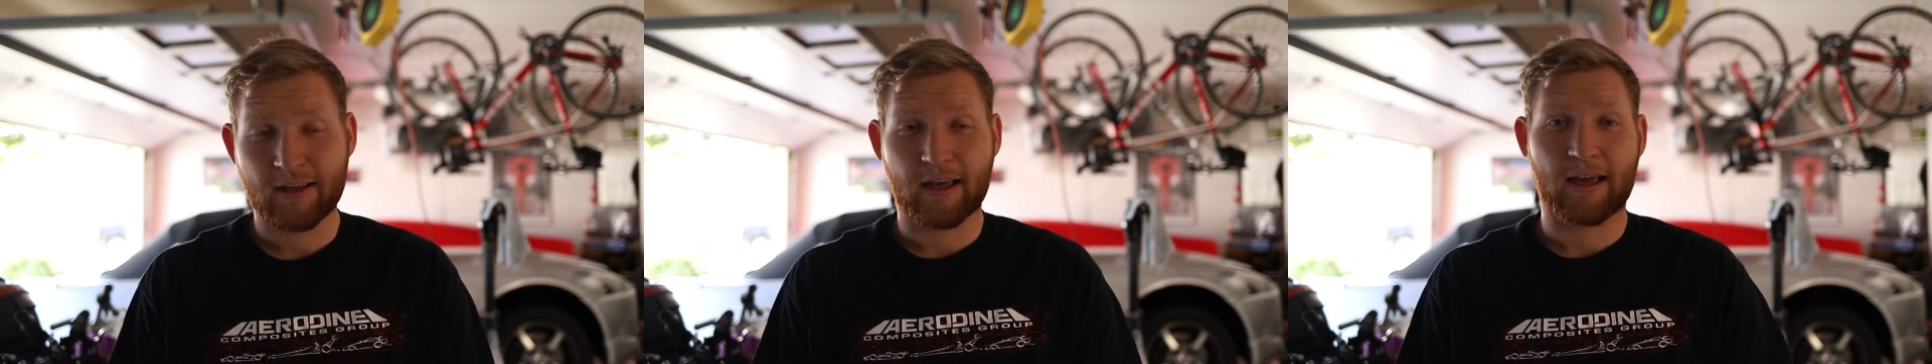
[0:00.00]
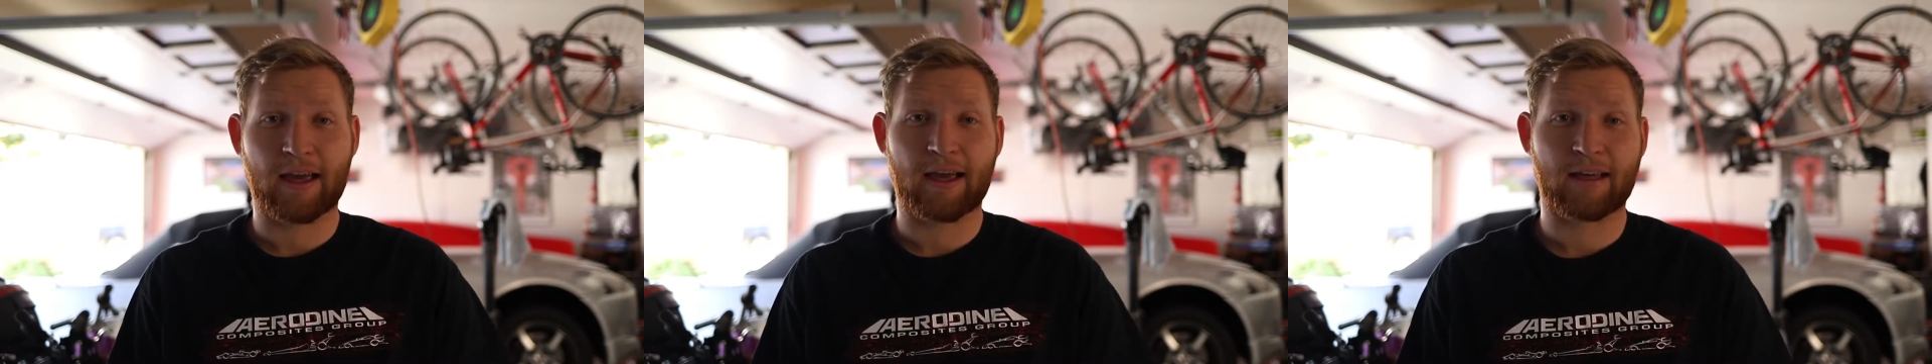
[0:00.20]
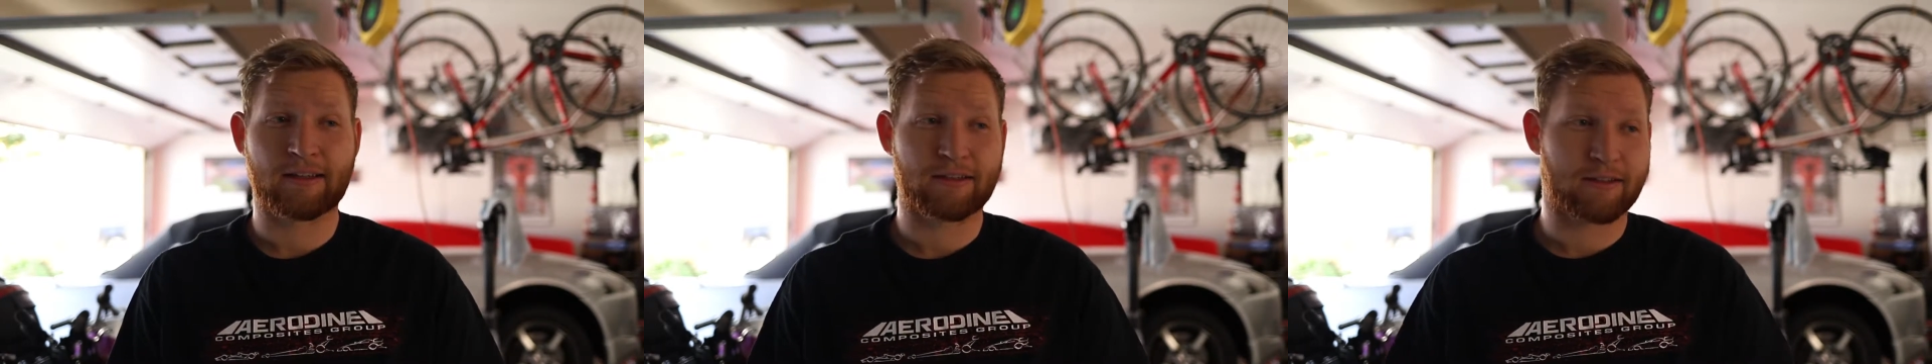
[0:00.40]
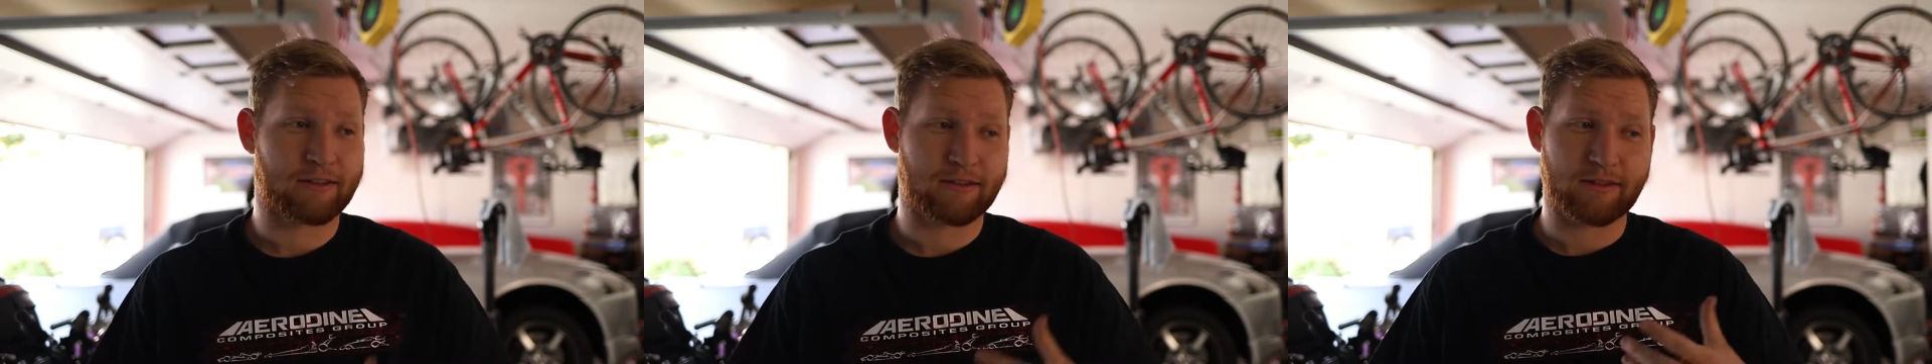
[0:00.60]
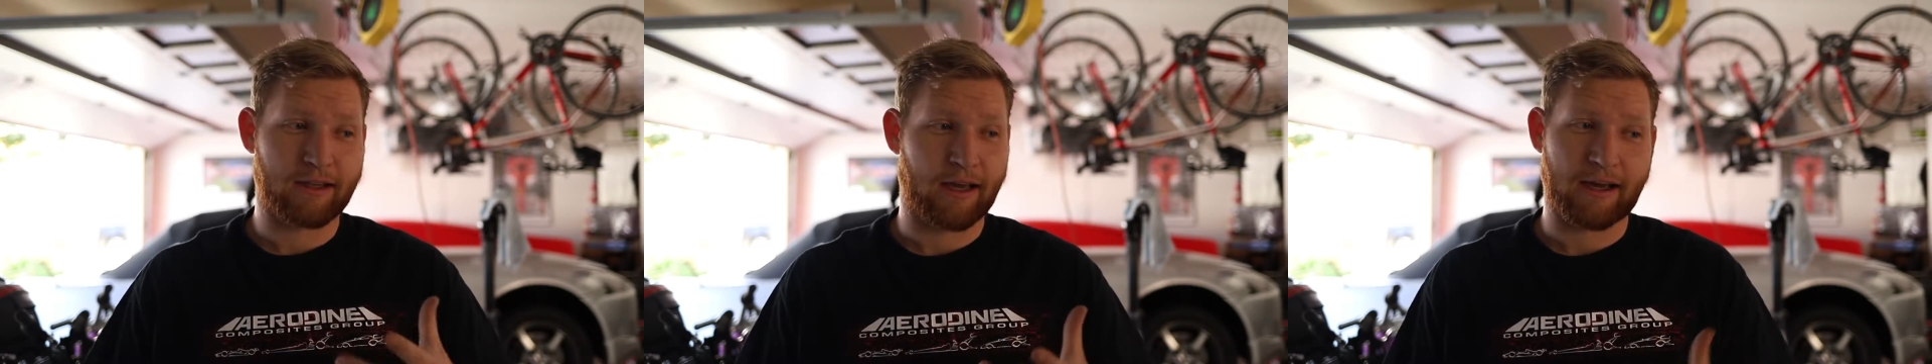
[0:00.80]
and
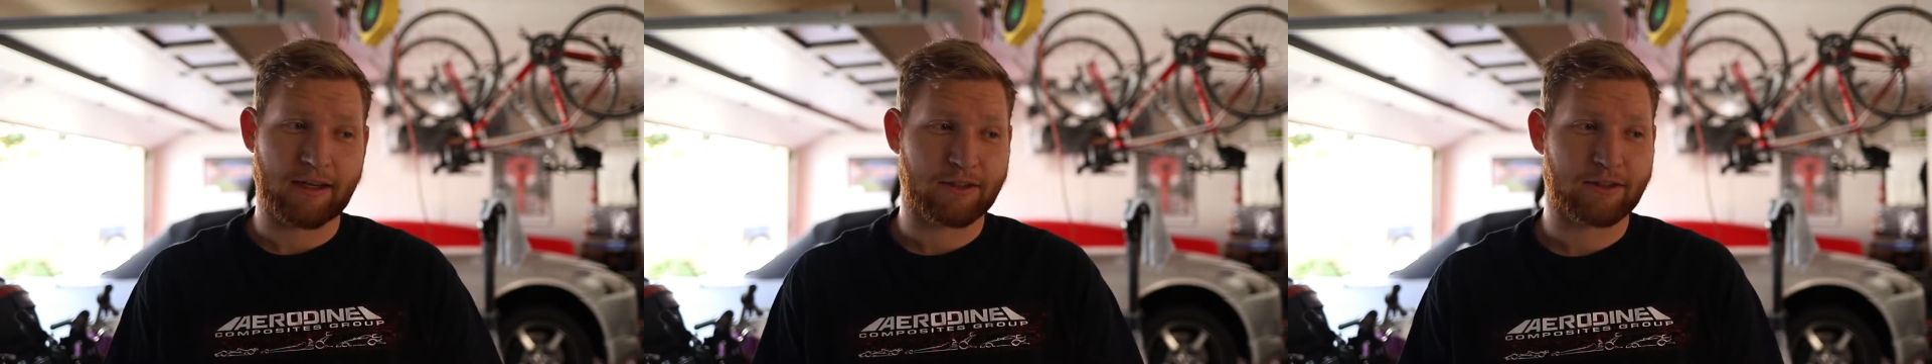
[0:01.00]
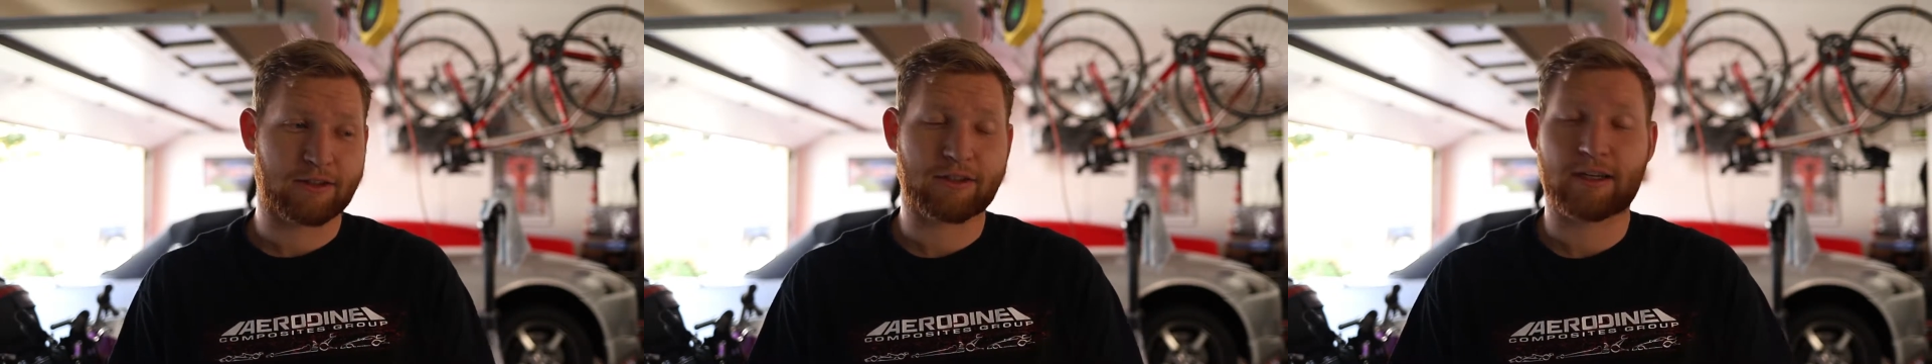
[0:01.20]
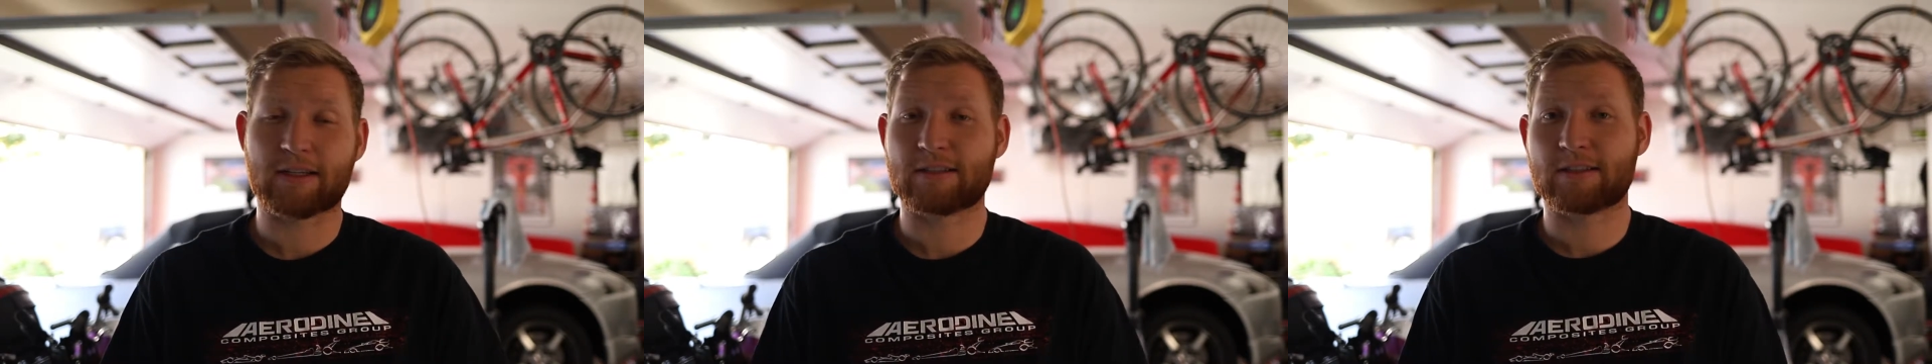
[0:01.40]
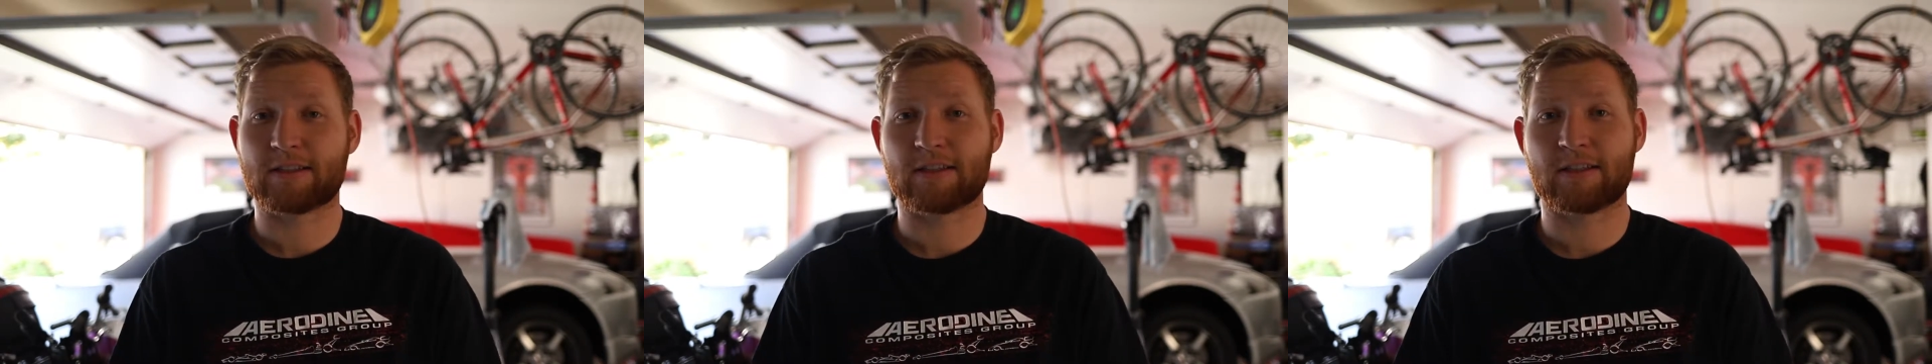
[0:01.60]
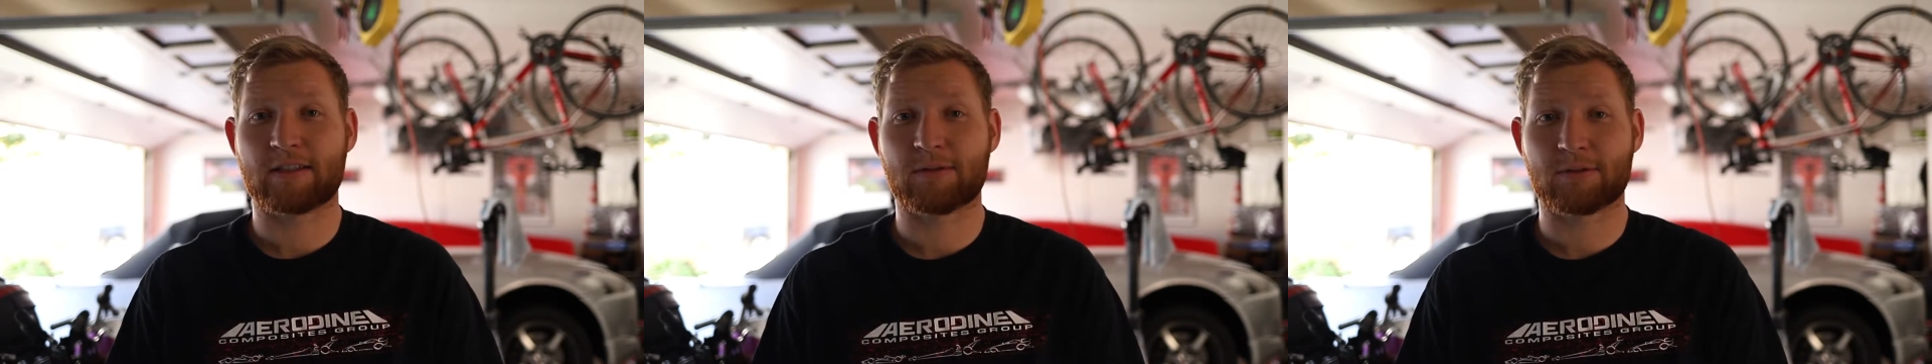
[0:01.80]
yeah,
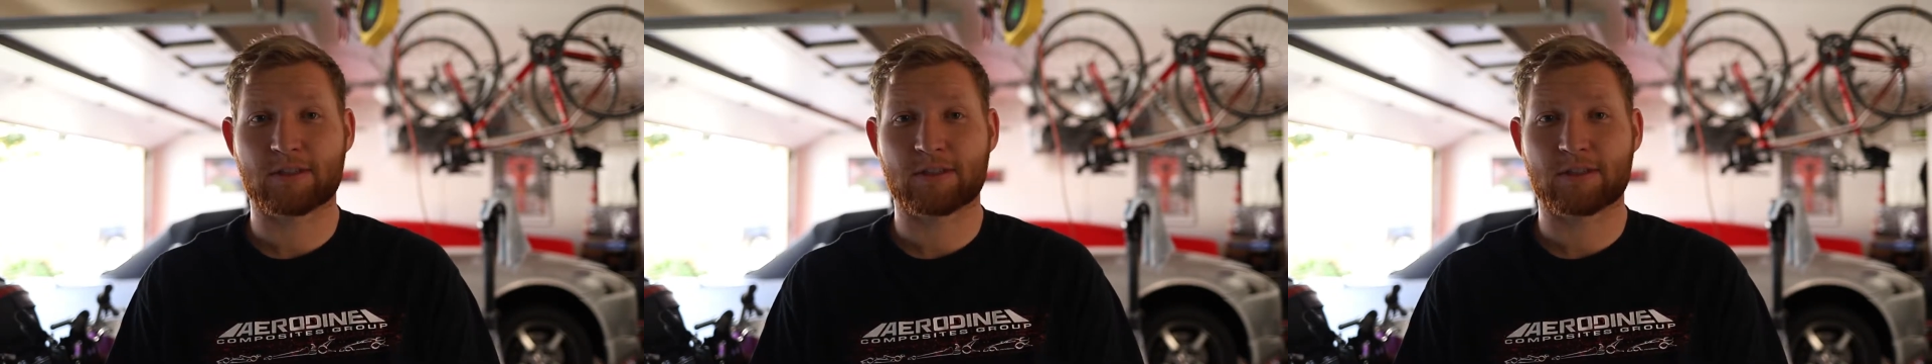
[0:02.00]
it